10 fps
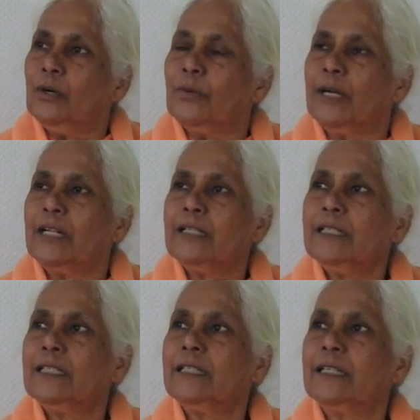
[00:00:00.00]
well,
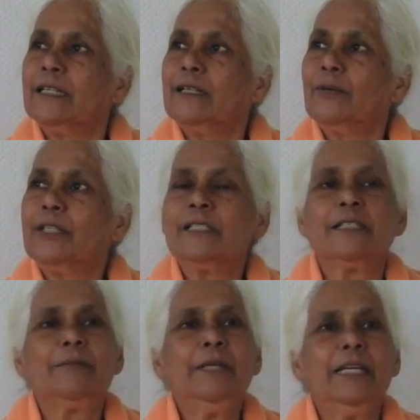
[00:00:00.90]
what does
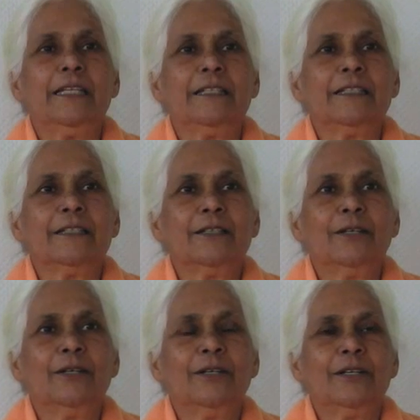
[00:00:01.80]
it mean?
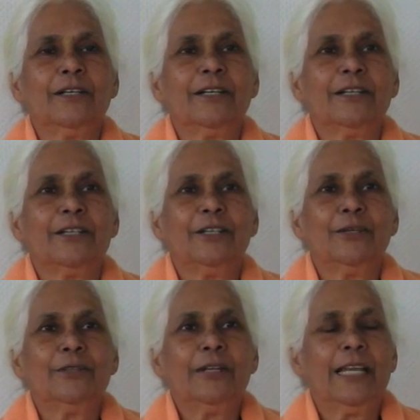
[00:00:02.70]
You
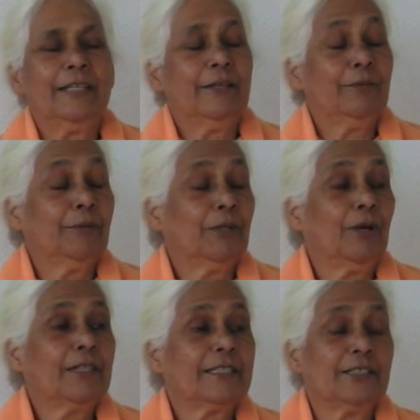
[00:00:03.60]
know, and we will
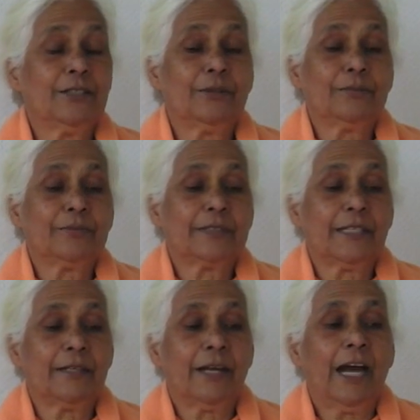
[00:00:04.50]
all, you know,
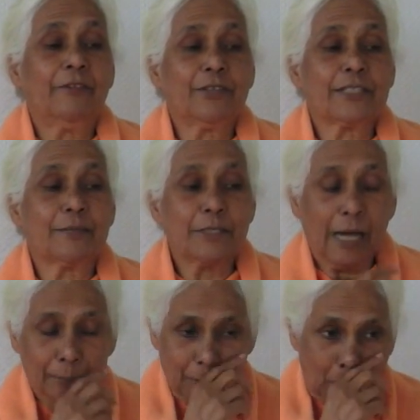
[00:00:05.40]
after some
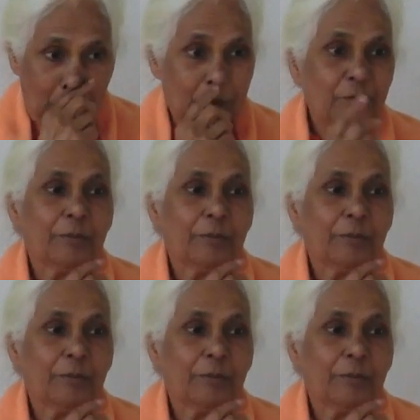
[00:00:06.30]
time we all would